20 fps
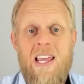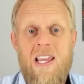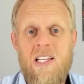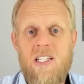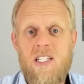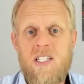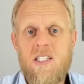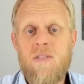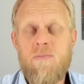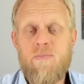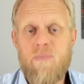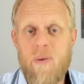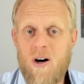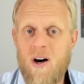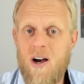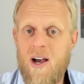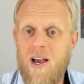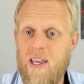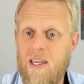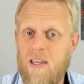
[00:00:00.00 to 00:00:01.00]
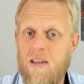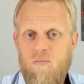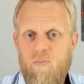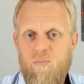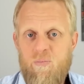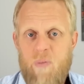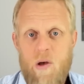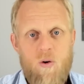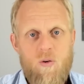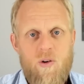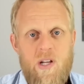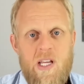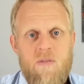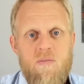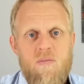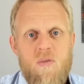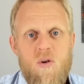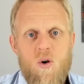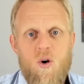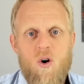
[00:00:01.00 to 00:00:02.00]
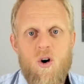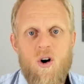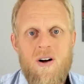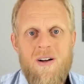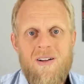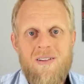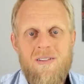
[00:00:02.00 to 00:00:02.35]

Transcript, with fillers: is by building more